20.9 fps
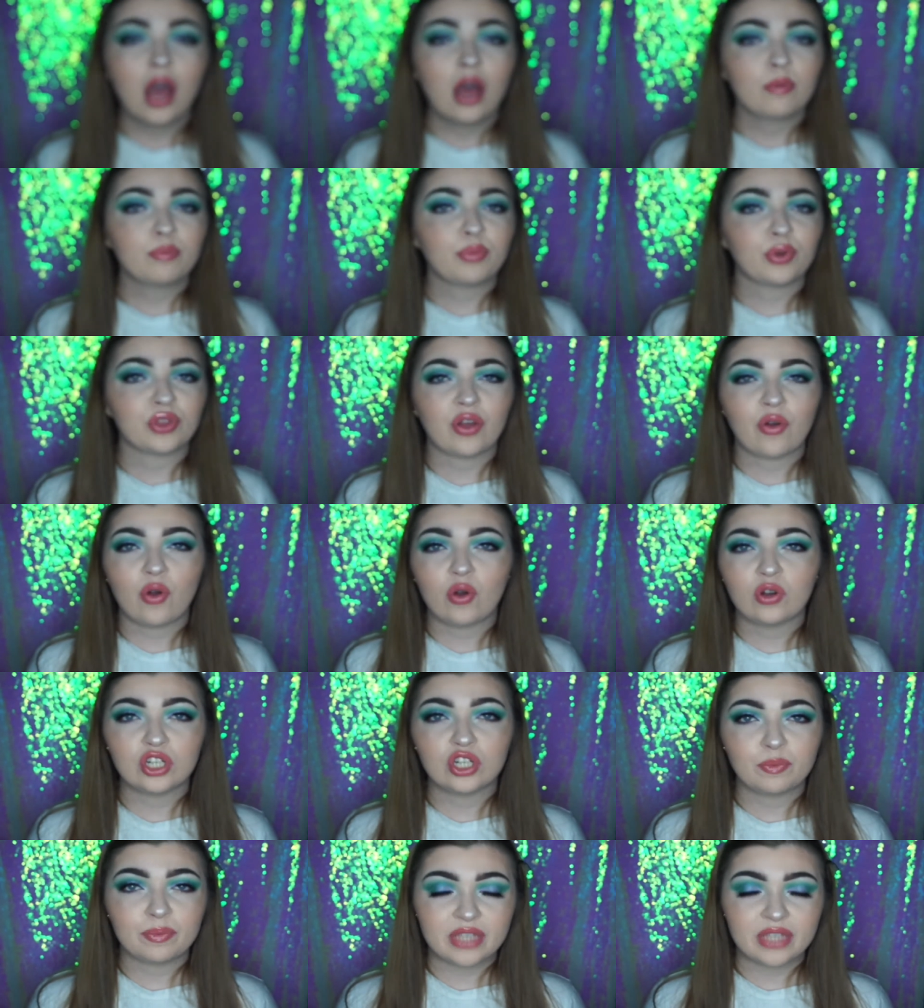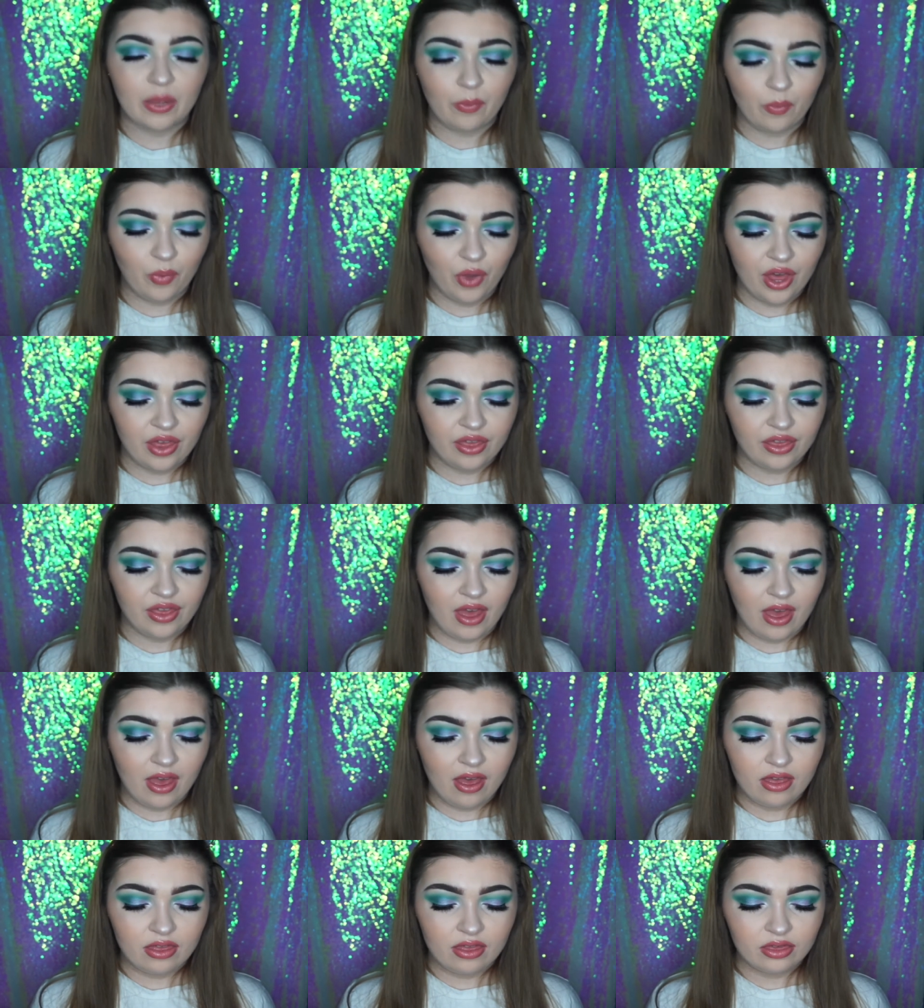but they're 100% worth
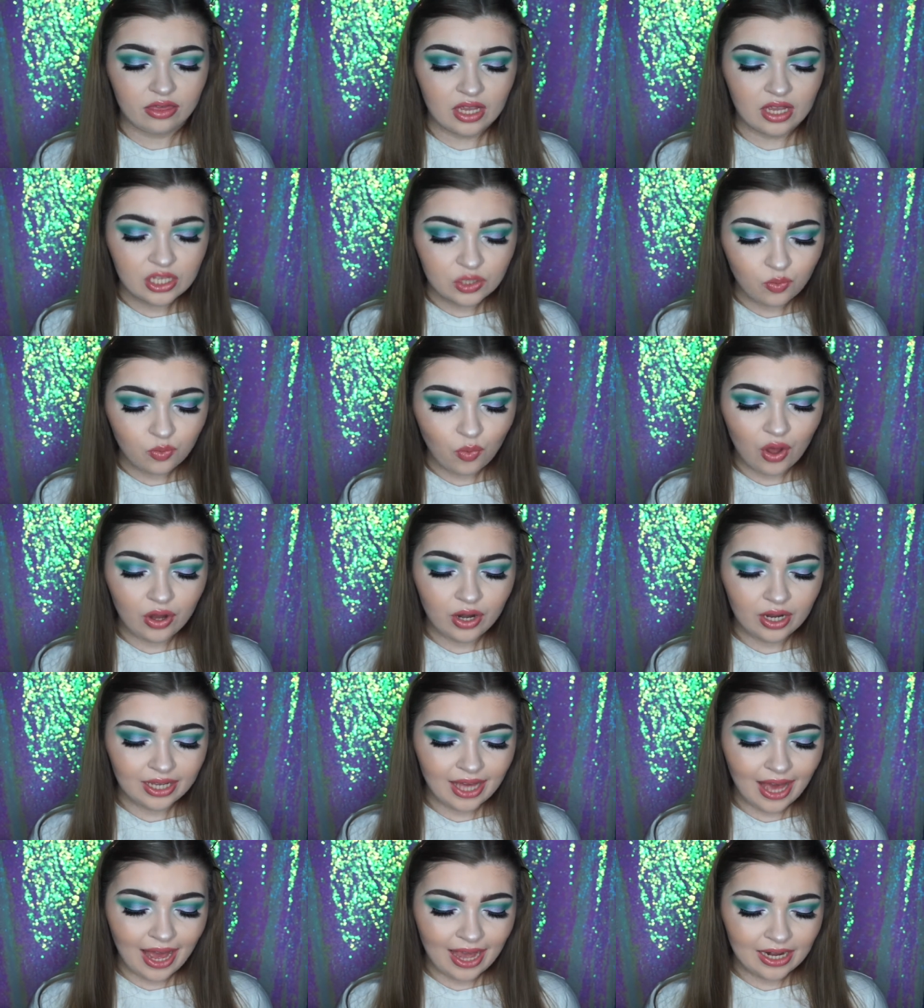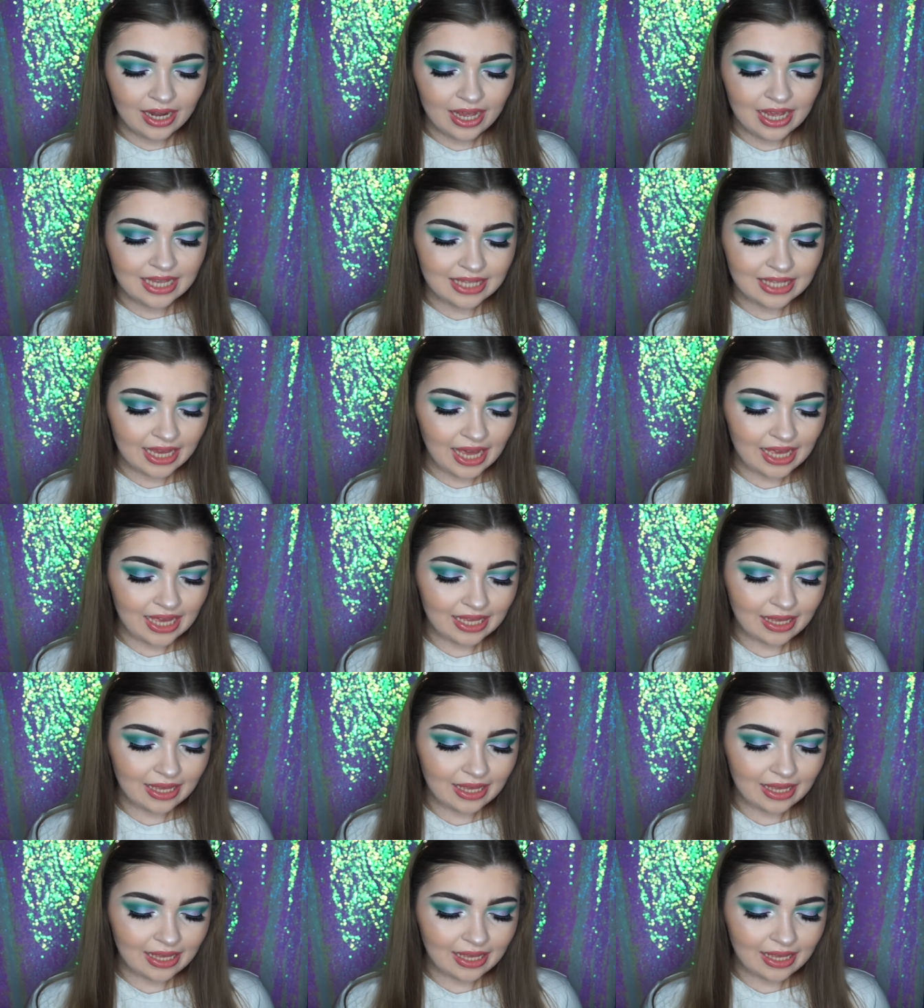it. This one kind of is like